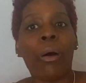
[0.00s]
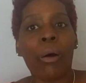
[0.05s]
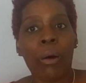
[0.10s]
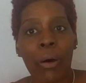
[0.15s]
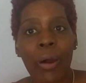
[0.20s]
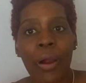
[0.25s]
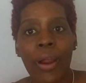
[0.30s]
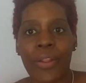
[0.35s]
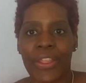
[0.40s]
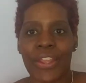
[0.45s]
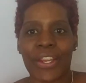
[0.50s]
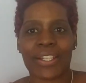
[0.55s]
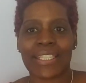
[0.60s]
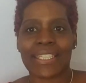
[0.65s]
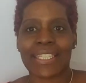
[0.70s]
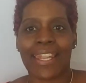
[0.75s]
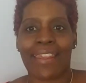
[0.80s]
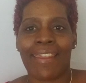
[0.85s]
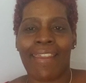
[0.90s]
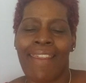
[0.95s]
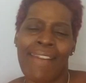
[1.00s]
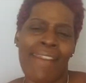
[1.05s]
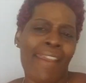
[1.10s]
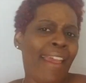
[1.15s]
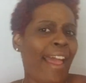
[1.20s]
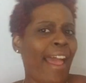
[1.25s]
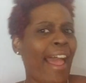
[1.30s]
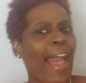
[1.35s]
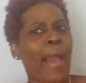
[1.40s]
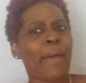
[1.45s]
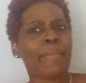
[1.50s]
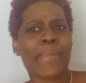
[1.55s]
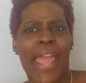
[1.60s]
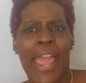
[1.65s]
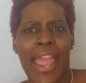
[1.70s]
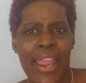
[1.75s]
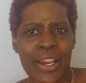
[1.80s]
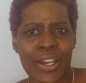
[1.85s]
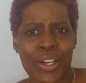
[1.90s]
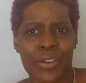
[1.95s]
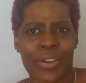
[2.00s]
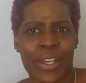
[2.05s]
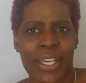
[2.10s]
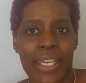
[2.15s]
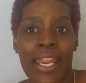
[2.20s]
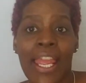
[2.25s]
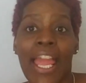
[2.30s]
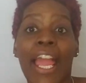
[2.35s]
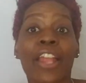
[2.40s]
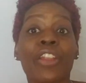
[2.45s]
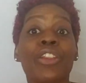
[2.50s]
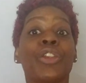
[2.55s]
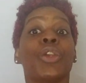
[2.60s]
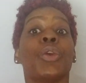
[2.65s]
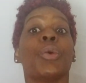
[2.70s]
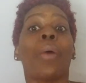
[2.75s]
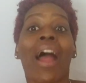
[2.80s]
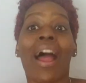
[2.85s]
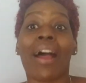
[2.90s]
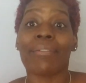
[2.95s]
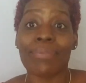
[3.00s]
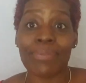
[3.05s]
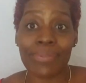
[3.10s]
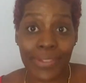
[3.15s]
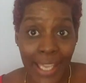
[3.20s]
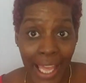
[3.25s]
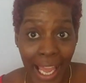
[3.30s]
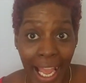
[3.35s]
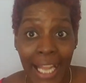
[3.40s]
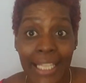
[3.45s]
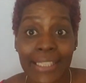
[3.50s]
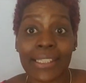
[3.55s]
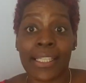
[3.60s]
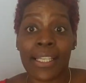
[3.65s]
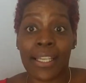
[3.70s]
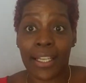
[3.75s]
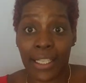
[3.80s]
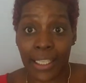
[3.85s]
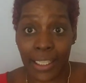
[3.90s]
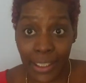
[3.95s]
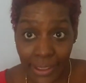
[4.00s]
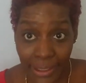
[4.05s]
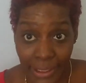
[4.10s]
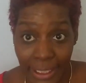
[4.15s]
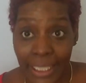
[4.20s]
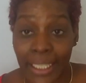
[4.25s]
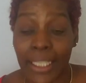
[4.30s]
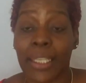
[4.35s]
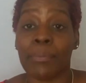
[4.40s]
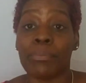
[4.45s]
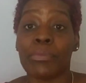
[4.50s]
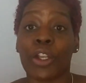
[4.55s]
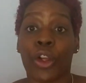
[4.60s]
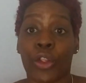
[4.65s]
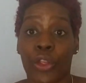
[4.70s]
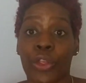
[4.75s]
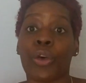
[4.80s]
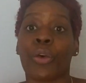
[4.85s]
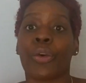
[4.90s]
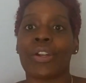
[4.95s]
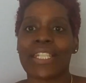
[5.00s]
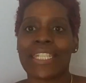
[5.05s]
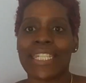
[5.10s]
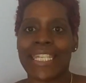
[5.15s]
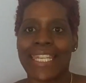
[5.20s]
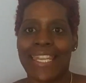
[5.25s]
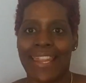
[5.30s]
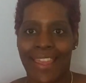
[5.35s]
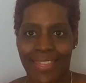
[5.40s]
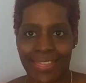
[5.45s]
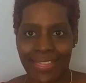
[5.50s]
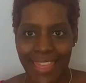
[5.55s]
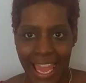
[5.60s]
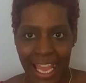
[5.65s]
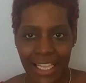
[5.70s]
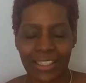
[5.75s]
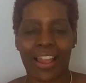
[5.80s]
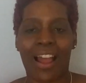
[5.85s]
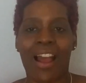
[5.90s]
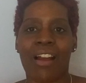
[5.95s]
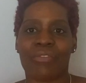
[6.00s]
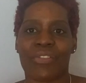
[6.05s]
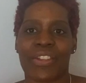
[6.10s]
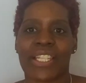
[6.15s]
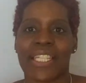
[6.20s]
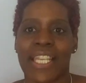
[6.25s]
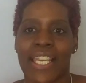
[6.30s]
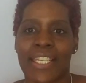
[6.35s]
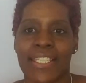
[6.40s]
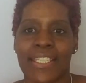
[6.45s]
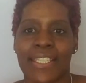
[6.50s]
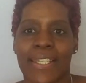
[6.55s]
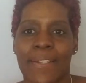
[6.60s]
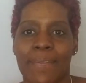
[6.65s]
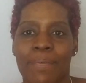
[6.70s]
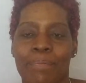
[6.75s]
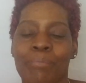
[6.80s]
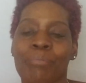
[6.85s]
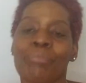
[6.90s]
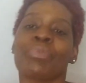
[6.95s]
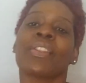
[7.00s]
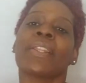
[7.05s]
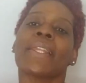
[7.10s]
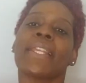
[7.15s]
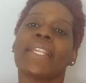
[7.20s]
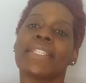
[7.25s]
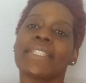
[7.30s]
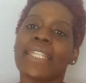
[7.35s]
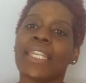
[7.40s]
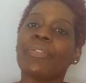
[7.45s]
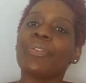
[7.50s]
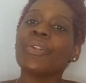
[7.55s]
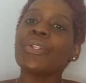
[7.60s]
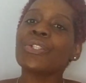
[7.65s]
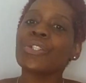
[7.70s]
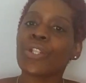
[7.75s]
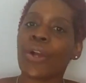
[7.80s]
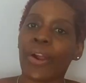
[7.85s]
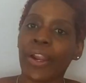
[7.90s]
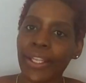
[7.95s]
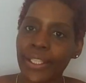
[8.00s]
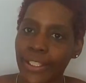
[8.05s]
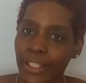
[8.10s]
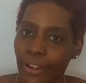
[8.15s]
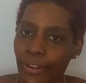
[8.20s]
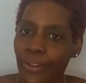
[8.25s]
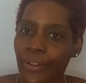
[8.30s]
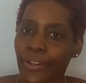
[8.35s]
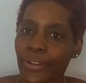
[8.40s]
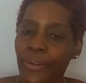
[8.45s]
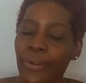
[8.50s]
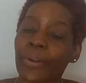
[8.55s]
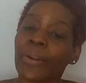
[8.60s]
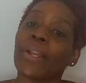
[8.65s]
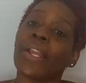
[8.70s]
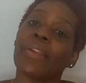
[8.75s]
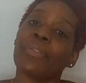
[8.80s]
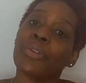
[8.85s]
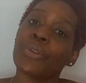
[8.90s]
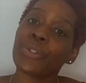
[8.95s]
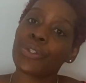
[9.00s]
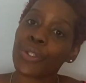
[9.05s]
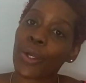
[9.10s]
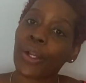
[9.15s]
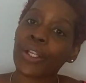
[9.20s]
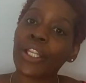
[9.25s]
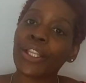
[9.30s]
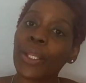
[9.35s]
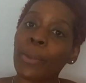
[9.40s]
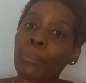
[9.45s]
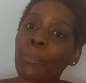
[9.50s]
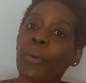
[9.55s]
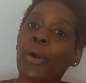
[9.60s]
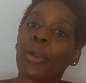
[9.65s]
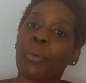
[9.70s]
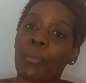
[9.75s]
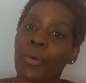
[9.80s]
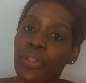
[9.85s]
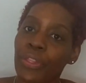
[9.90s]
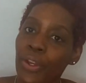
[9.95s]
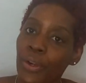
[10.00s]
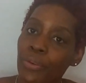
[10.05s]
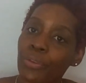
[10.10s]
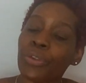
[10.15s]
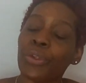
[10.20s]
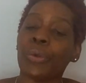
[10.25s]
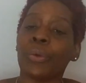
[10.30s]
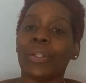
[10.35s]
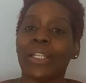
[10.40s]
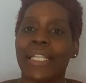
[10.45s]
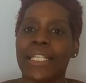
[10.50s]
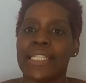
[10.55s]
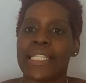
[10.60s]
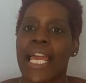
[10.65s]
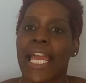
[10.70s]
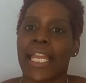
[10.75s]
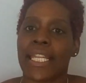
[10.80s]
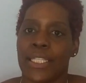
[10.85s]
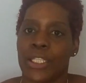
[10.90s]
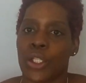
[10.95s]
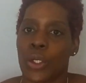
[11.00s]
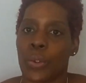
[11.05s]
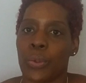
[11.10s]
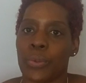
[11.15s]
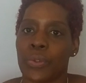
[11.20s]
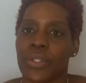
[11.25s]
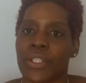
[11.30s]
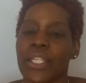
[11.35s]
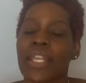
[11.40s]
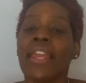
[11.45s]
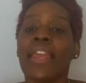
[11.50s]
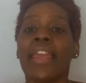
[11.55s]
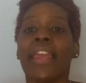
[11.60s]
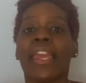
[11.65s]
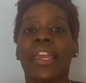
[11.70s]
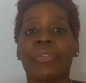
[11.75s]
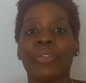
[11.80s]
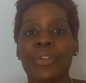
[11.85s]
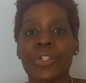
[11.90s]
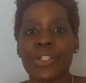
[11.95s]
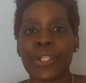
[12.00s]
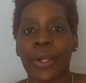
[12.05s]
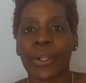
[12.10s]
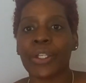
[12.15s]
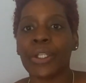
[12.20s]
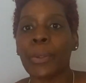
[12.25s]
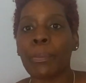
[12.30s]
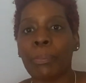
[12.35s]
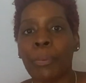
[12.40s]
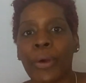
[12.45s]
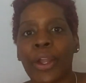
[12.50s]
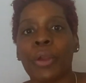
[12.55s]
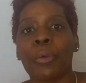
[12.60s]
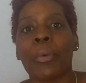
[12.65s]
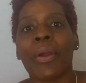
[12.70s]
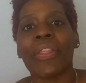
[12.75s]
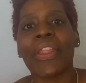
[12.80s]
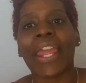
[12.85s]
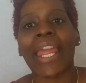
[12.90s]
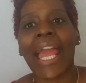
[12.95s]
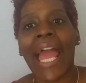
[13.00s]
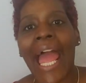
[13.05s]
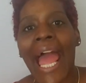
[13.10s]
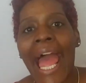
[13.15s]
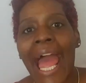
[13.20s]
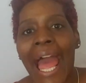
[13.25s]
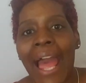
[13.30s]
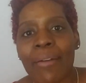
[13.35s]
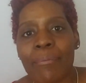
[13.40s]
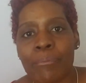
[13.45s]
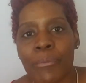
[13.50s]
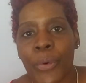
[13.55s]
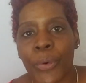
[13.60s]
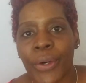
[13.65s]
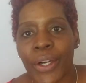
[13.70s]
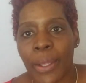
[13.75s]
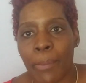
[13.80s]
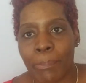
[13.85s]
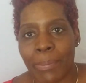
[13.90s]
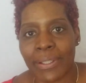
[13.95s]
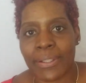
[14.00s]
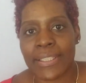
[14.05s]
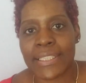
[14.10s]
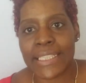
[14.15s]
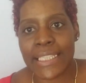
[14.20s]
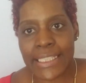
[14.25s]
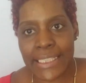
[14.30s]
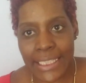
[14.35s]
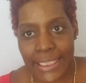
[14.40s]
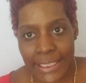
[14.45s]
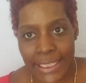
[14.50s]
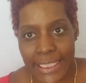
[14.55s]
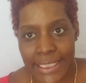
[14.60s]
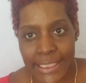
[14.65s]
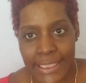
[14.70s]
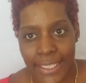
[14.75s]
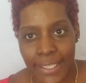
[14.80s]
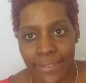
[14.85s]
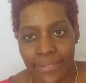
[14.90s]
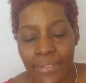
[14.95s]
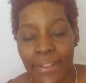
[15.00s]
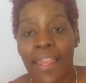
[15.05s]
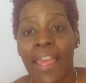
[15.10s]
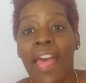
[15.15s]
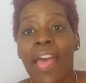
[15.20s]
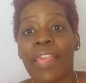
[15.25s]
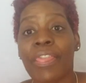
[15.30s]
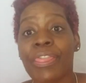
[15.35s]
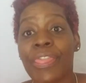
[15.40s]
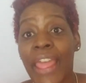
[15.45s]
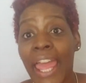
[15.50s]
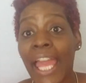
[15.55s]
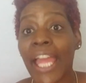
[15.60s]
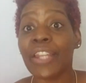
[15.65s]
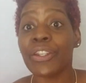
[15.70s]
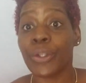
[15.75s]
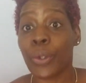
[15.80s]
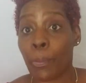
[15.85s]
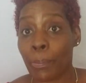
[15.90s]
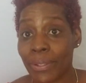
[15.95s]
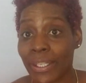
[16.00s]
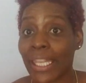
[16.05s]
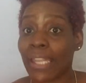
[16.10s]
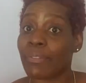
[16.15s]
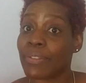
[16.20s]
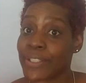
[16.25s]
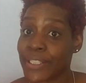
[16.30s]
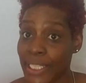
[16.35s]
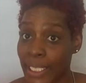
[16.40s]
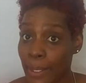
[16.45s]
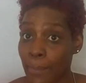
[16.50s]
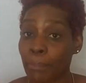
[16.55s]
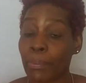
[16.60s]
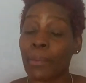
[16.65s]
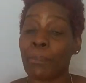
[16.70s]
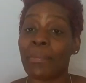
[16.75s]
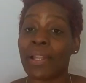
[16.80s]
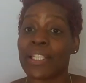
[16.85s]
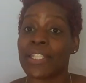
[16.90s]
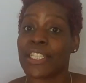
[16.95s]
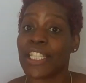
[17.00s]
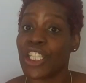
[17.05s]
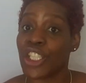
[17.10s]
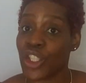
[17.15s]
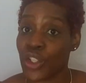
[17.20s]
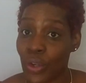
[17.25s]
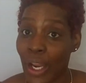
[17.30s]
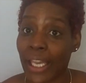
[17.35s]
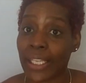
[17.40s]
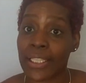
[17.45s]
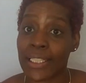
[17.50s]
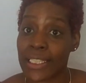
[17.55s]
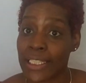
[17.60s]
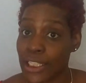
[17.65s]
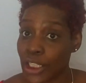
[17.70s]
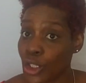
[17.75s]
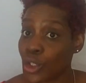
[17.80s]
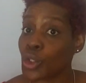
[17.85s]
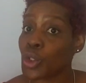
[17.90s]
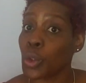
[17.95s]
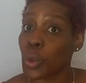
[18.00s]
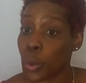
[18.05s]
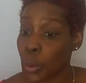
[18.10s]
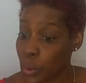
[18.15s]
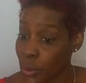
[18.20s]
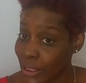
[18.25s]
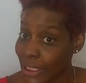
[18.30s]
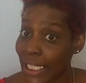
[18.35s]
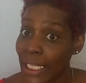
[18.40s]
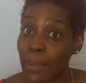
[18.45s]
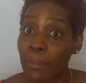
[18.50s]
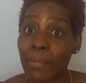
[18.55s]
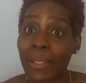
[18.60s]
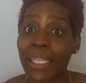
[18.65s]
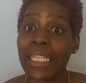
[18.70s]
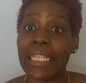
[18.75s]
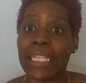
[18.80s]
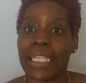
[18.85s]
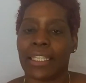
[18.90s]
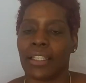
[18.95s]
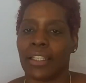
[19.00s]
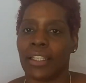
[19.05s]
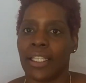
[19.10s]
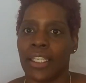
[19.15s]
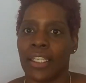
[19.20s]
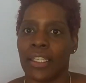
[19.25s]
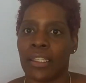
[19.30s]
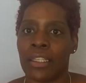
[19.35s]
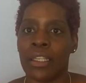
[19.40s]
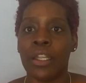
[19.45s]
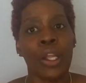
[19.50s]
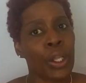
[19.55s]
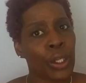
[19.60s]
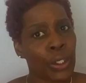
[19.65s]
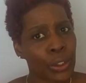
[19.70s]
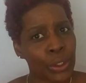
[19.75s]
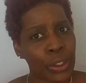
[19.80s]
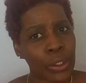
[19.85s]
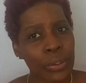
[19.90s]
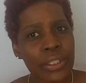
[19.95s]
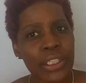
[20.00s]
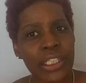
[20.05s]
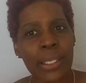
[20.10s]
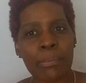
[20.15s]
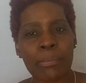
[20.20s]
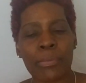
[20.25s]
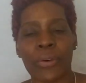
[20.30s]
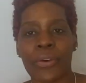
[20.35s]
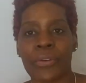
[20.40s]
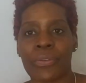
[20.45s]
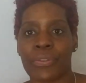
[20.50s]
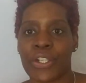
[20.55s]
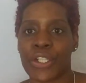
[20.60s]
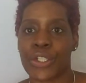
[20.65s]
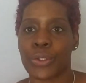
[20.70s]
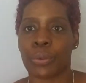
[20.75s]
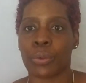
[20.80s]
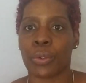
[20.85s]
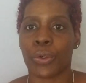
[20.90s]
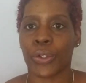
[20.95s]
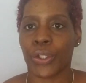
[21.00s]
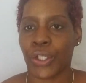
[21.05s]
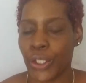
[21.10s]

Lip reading: Or they're saying, I'm angry, and you have not claimed authority in that conversation. See, if you start younger, if you start at the point when they're newly diagnosed, if you start at the point when they have more ability to listen, then you'll be able to implement these strategies and tools immediately, using more visual